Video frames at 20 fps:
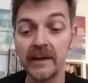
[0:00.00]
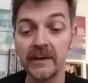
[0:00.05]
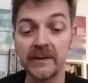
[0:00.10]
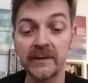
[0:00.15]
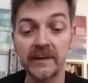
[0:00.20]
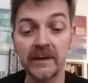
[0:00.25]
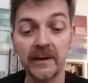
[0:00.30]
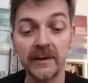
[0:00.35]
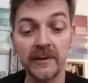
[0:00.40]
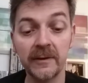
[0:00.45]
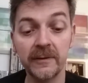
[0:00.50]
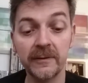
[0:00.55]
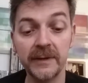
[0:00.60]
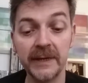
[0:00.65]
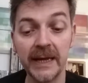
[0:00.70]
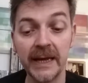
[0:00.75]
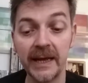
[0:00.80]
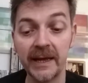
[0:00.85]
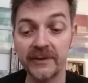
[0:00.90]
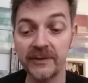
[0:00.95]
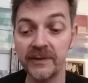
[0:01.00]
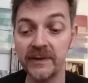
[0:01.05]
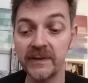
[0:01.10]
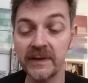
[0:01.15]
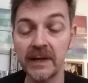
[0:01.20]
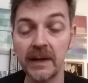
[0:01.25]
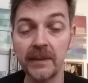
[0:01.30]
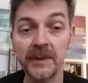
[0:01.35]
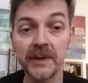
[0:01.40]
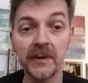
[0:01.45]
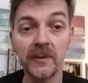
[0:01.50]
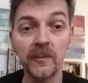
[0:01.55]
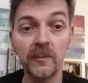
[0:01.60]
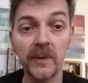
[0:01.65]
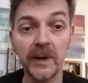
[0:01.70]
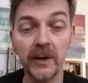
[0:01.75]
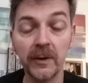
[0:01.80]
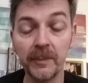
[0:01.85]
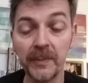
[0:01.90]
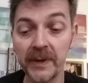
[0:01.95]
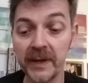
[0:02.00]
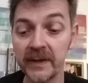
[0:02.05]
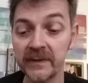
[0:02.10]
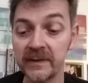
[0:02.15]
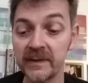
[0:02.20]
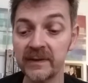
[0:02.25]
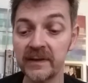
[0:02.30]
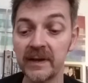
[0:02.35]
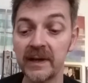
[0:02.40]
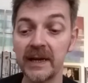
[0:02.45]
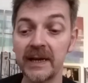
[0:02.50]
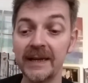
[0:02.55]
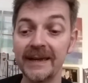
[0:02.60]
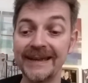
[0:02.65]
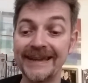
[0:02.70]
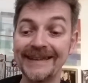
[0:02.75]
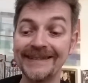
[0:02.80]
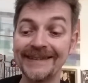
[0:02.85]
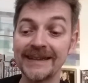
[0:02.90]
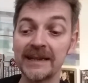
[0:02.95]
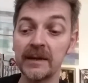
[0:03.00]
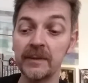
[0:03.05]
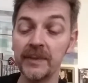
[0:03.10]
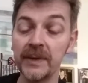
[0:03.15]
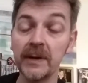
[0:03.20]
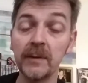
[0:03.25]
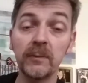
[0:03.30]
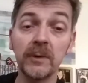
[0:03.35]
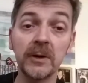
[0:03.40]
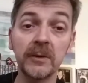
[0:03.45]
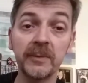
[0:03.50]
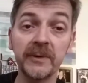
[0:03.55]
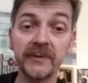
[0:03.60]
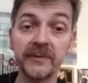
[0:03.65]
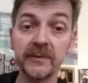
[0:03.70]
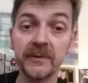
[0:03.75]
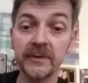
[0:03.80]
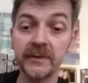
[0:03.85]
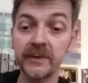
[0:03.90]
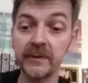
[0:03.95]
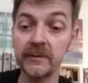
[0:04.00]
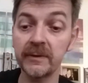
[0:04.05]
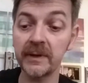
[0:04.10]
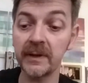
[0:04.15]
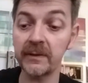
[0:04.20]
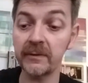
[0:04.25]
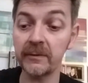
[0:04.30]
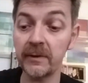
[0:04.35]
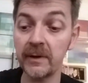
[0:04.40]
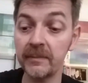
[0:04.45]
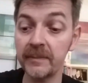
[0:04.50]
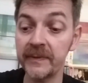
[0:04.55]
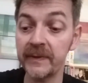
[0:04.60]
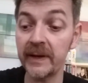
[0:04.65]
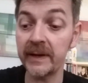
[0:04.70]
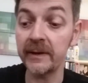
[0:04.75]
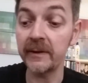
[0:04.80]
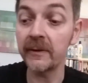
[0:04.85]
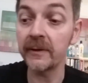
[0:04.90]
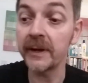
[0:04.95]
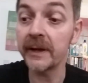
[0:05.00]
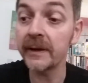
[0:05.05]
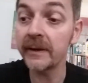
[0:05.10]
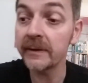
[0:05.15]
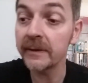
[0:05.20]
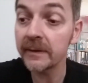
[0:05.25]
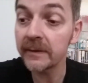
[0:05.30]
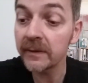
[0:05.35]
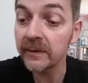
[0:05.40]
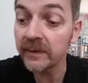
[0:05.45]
So yeah, she's coming on well, but as I say, it's going to be a while before I do another update on her,